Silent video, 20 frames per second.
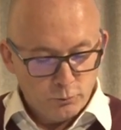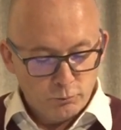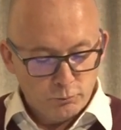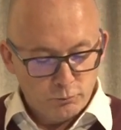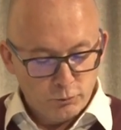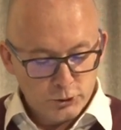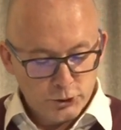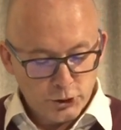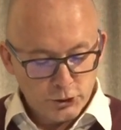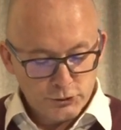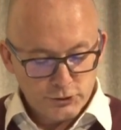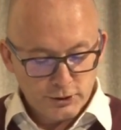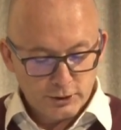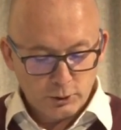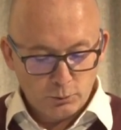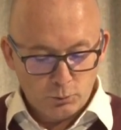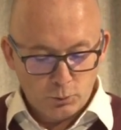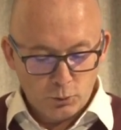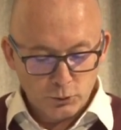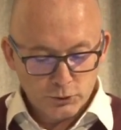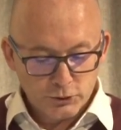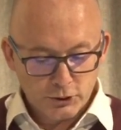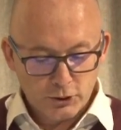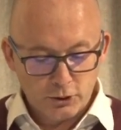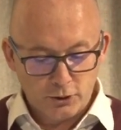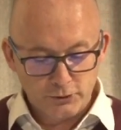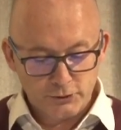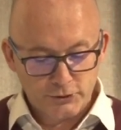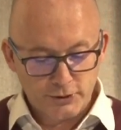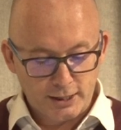Reducing the water
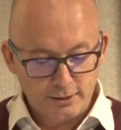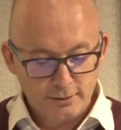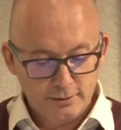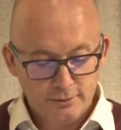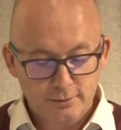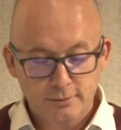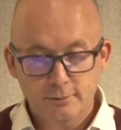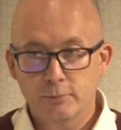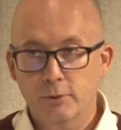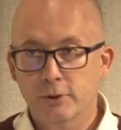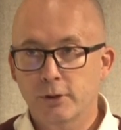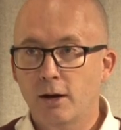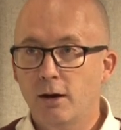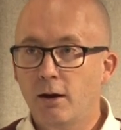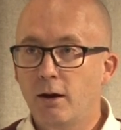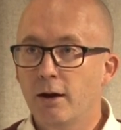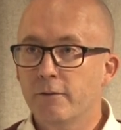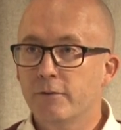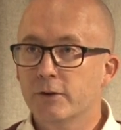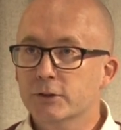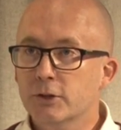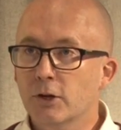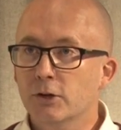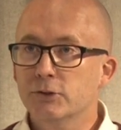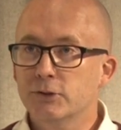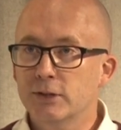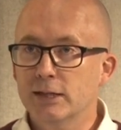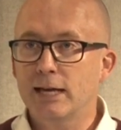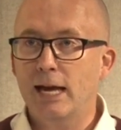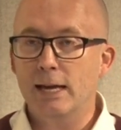content with our high
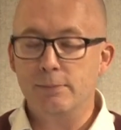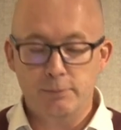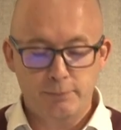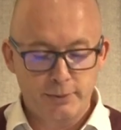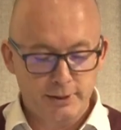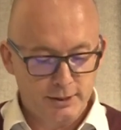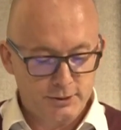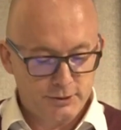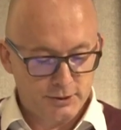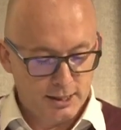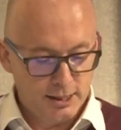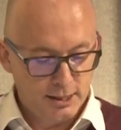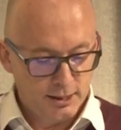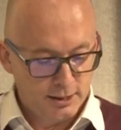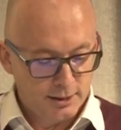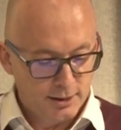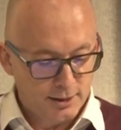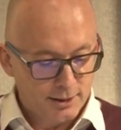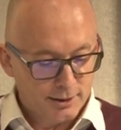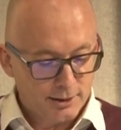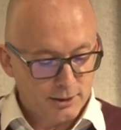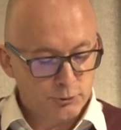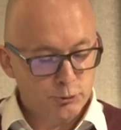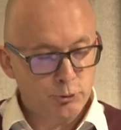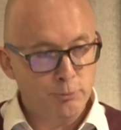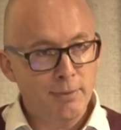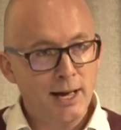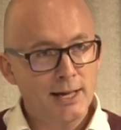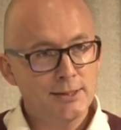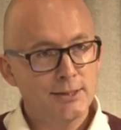viscosity capability can
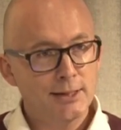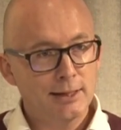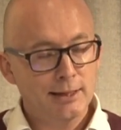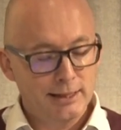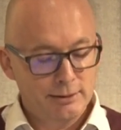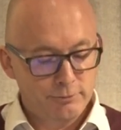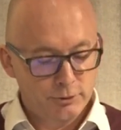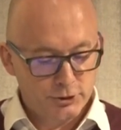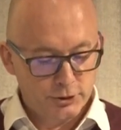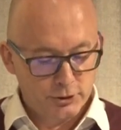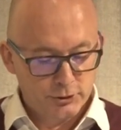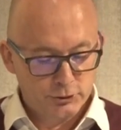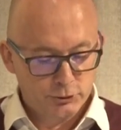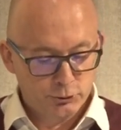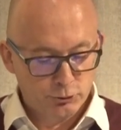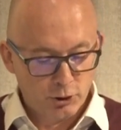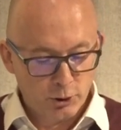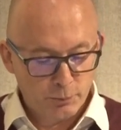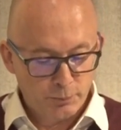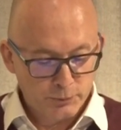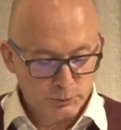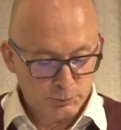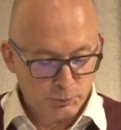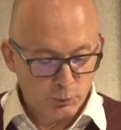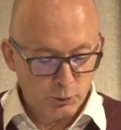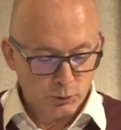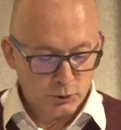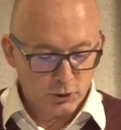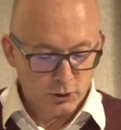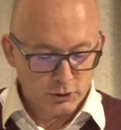dramatically reduce
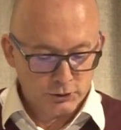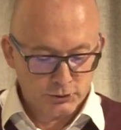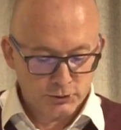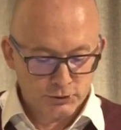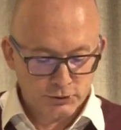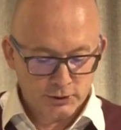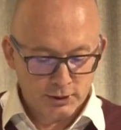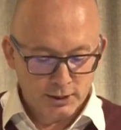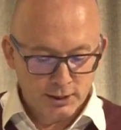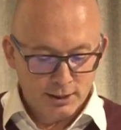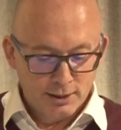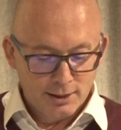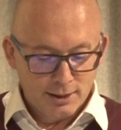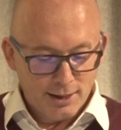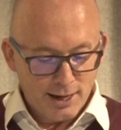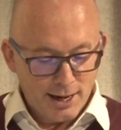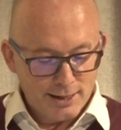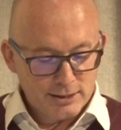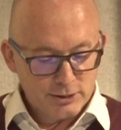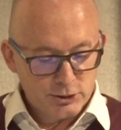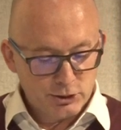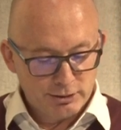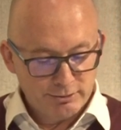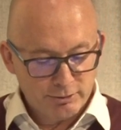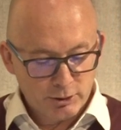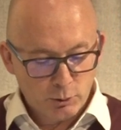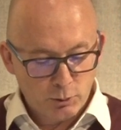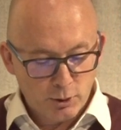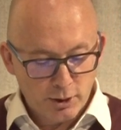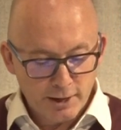transport costs, energy
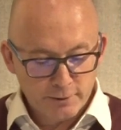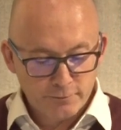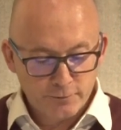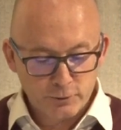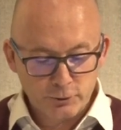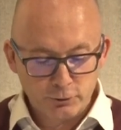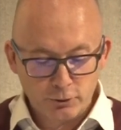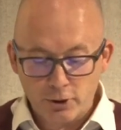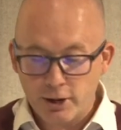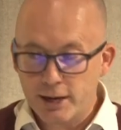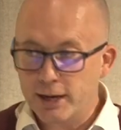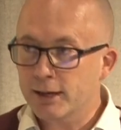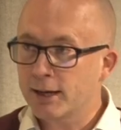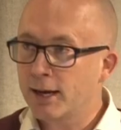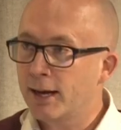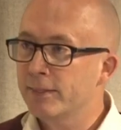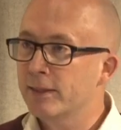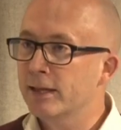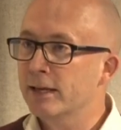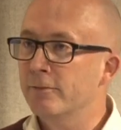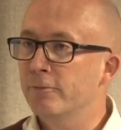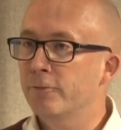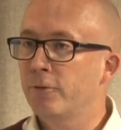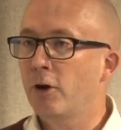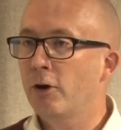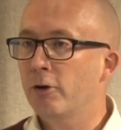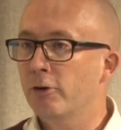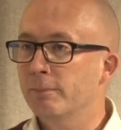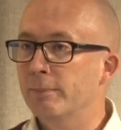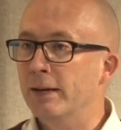required for drying, and the
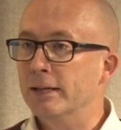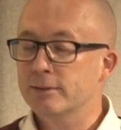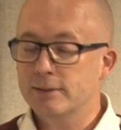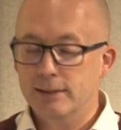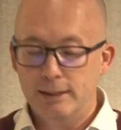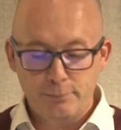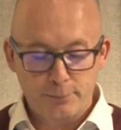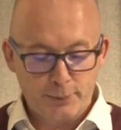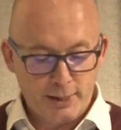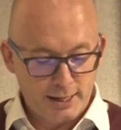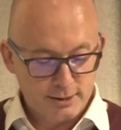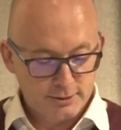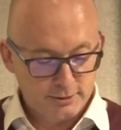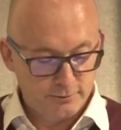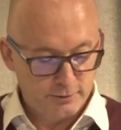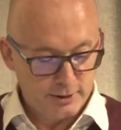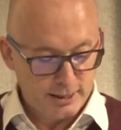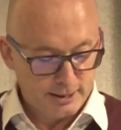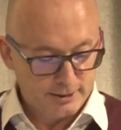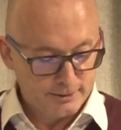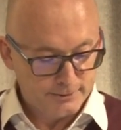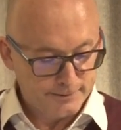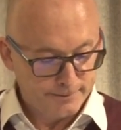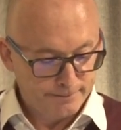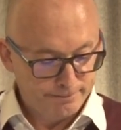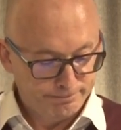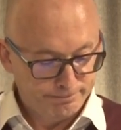environmental impact of the inks.